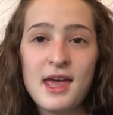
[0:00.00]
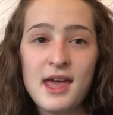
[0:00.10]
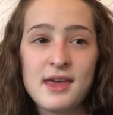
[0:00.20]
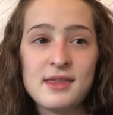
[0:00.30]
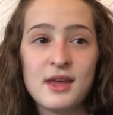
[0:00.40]

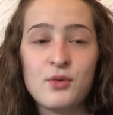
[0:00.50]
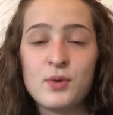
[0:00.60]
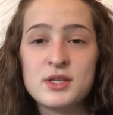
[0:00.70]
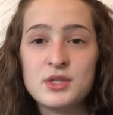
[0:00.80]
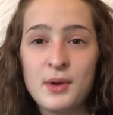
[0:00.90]
And then
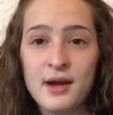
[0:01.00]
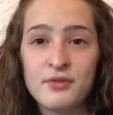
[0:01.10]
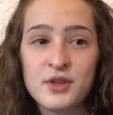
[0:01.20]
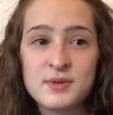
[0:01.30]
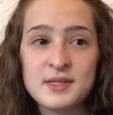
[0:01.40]
once you
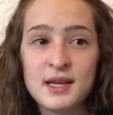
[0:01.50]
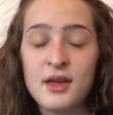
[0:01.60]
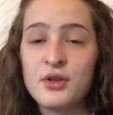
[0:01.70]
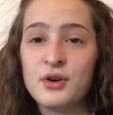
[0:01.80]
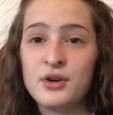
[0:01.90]
have those
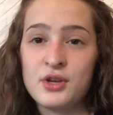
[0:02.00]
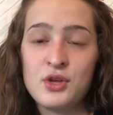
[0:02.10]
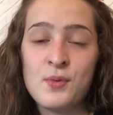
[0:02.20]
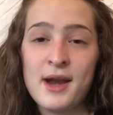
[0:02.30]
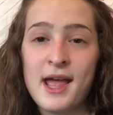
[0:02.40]
together,
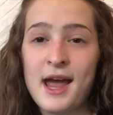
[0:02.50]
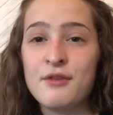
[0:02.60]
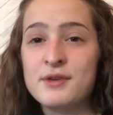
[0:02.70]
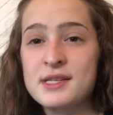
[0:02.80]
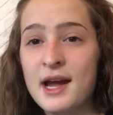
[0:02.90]
you want to
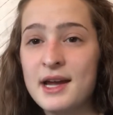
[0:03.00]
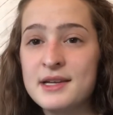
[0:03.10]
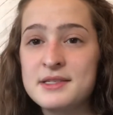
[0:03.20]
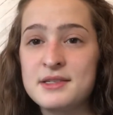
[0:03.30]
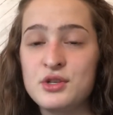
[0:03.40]

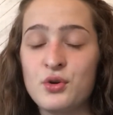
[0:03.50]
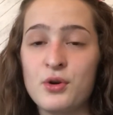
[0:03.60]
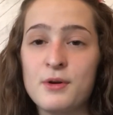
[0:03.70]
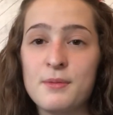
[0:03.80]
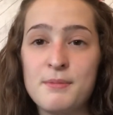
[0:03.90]
advertise
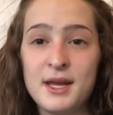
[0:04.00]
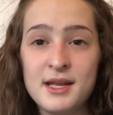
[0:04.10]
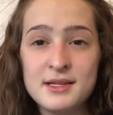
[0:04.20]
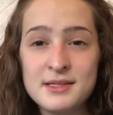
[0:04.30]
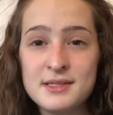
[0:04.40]
your
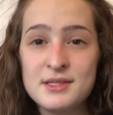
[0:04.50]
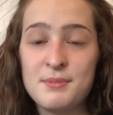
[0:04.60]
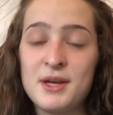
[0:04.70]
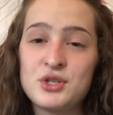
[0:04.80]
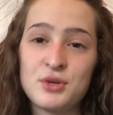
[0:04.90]
meetings to
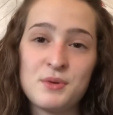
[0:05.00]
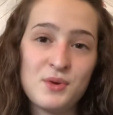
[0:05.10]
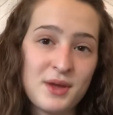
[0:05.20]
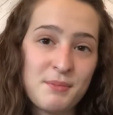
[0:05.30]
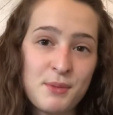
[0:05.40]
make sure you
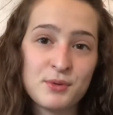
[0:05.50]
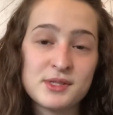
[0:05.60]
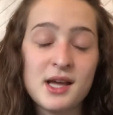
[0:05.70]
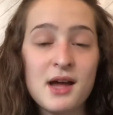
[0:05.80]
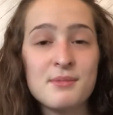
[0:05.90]
get people to
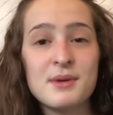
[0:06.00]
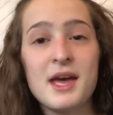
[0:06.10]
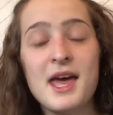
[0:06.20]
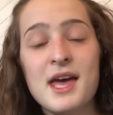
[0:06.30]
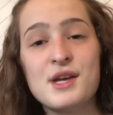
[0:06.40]
come.
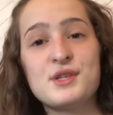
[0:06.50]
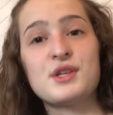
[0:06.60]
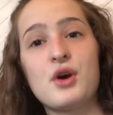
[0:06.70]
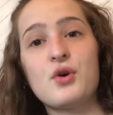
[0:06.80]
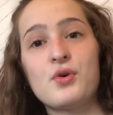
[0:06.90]

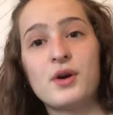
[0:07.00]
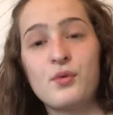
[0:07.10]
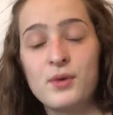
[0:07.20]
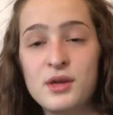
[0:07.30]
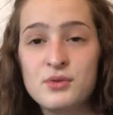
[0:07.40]
So
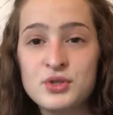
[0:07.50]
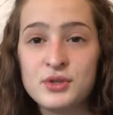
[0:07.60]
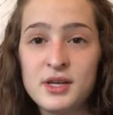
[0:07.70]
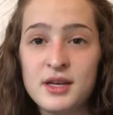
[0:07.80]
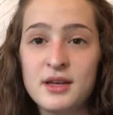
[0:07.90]
we
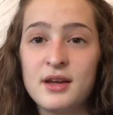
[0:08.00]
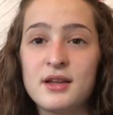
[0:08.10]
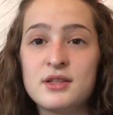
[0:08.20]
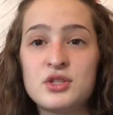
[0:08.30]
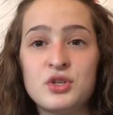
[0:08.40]
usually
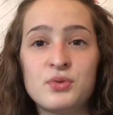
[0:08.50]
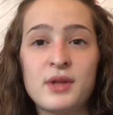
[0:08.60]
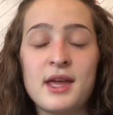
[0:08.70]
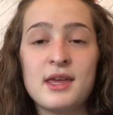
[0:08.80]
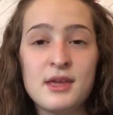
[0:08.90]
do
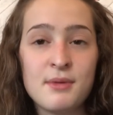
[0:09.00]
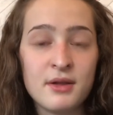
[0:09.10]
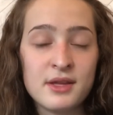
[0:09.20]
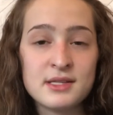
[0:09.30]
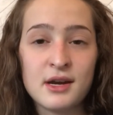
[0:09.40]
like email
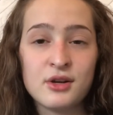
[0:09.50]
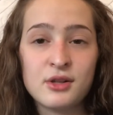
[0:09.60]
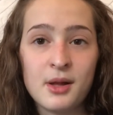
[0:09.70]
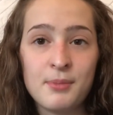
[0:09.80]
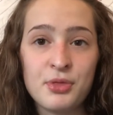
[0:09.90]
the entire
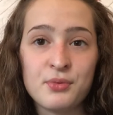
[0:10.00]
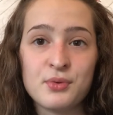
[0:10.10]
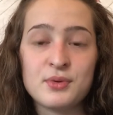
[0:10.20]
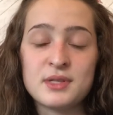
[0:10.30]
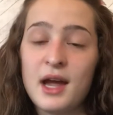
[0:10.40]
club
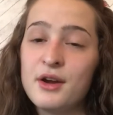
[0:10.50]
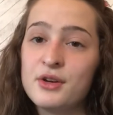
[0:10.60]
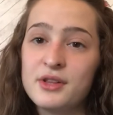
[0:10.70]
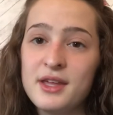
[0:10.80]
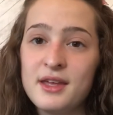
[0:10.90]
through
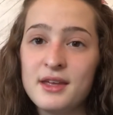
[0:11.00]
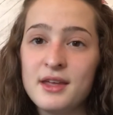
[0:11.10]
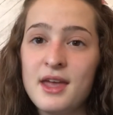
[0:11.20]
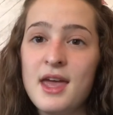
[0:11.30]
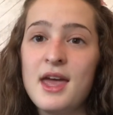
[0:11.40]
TigerLink,
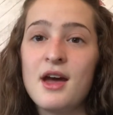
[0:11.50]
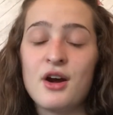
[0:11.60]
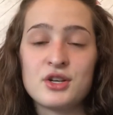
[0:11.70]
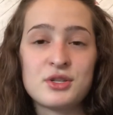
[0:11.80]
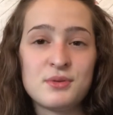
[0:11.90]

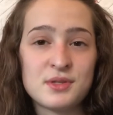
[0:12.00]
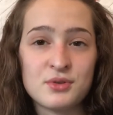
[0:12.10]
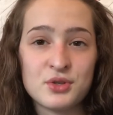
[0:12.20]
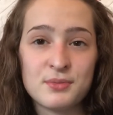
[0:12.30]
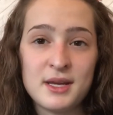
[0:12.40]
our two
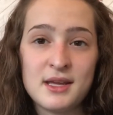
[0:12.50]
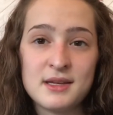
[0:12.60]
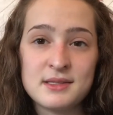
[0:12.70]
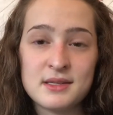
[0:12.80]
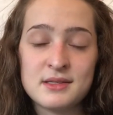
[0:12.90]
social
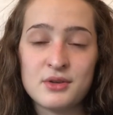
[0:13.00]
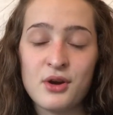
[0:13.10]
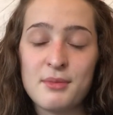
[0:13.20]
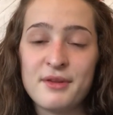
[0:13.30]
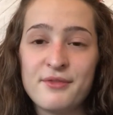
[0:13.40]
medias,
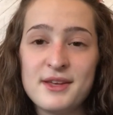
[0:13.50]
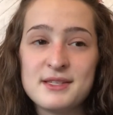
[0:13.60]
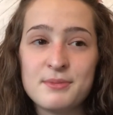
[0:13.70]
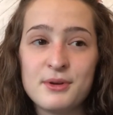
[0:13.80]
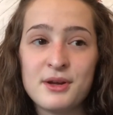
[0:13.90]
Instagram and
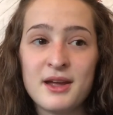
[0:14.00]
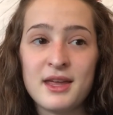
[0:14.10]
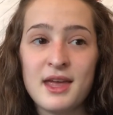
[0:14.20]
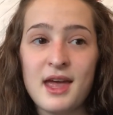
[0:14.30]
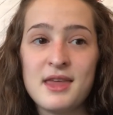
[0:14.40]

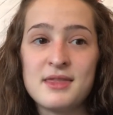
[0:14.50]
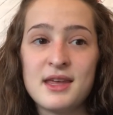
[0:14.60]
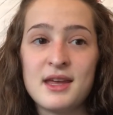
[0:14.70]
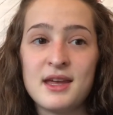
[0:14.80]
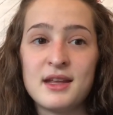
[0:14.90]
Facebook, and
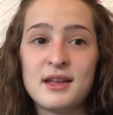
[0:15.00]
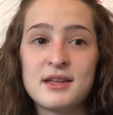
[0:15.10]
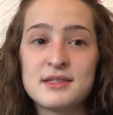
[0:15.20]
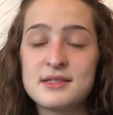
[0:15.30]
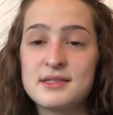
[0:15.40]
then
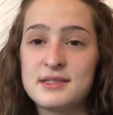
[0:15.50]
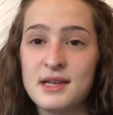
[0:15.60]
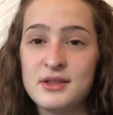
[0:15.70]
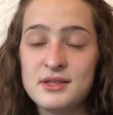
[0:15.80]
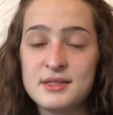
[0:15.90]

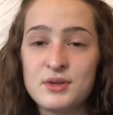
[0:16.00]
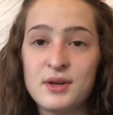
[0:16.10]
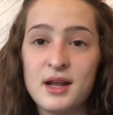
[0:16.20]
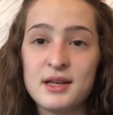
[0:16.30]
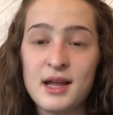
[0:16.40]
daily
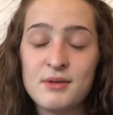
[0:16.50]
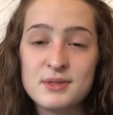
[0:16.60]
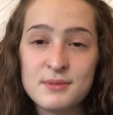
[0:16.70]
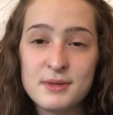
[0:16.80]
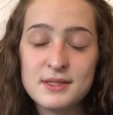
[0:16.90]
student
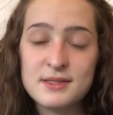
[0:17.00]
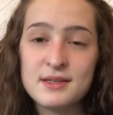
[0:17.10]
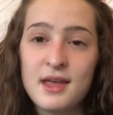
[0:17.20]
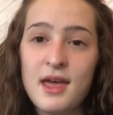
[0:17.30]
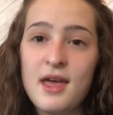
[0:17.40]

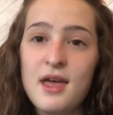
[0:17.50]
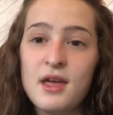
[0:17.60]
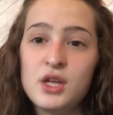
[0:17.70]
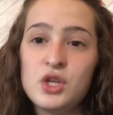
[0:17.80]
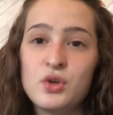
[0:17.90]
announcements.
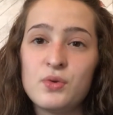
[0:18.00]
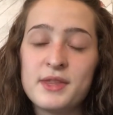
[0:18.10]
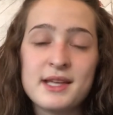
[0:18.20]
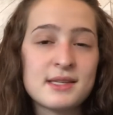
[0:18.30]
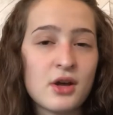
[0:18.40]

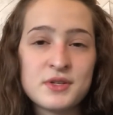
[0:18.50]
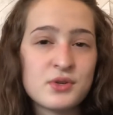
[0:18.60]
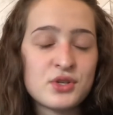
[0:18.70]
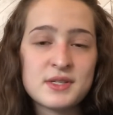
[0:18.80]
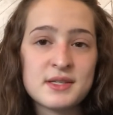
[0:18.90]
That's
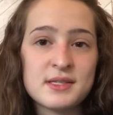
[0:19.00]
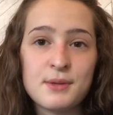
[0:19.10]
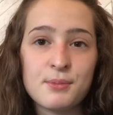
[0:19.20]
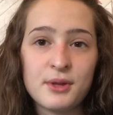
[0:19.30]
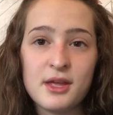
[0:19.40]
also just a
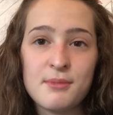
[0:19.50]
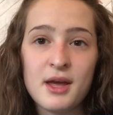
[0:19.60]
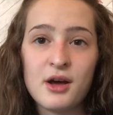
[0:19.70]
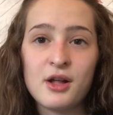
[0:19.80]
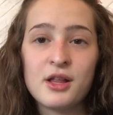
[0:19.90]
simple
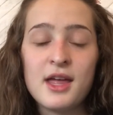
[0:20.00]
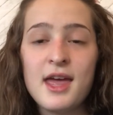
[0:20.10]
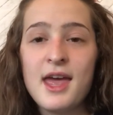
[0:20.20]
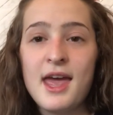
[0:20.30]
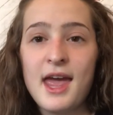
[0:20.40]
email,
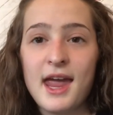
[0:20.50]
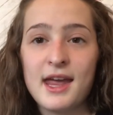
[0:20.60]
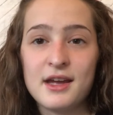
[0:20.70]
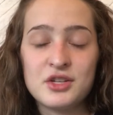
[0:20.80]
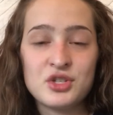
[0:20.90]

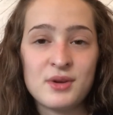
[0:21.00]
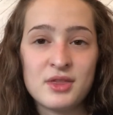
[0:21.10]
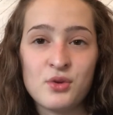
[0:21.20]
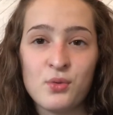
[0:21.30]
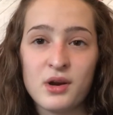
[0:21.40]
and you
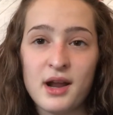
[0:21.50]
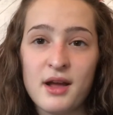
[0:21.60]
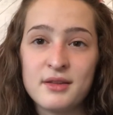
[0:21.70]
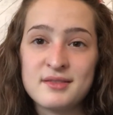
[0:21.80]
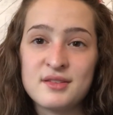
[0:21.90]
get the word
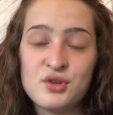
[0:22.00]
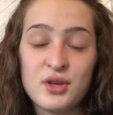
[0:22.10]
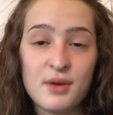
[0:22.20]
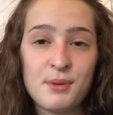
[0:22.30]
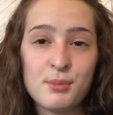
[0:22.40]
out so you
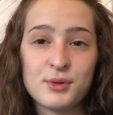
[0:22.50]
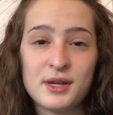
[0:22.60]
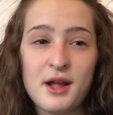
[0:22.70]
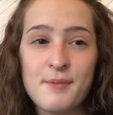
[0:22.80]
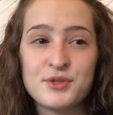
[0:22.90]
get people to
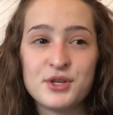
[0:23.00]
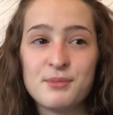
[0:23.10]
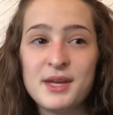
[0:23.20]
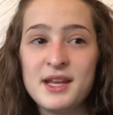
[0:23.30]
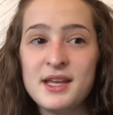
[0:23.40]
come to your
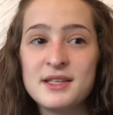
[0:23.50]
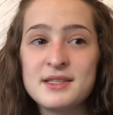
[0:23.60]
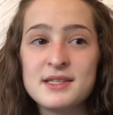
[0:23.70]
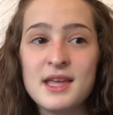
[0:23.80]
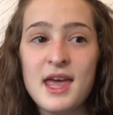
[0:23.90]
meetings.